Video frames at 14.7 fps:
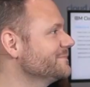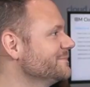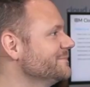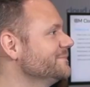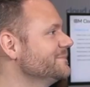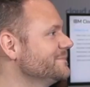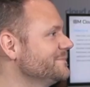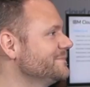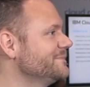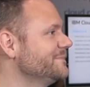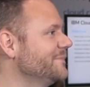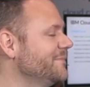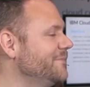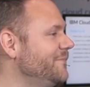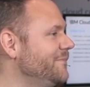
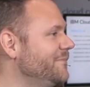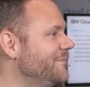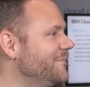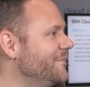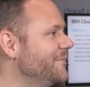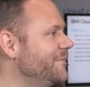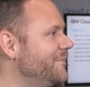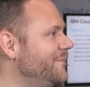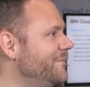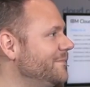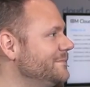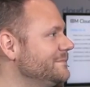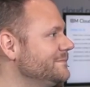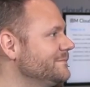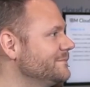
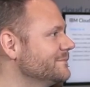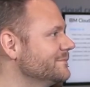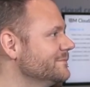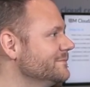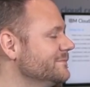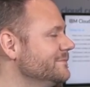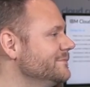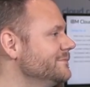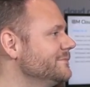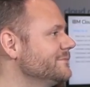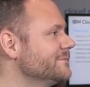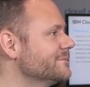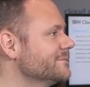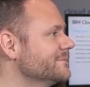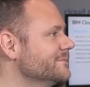
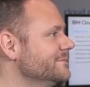No words are spoken by the person on screen.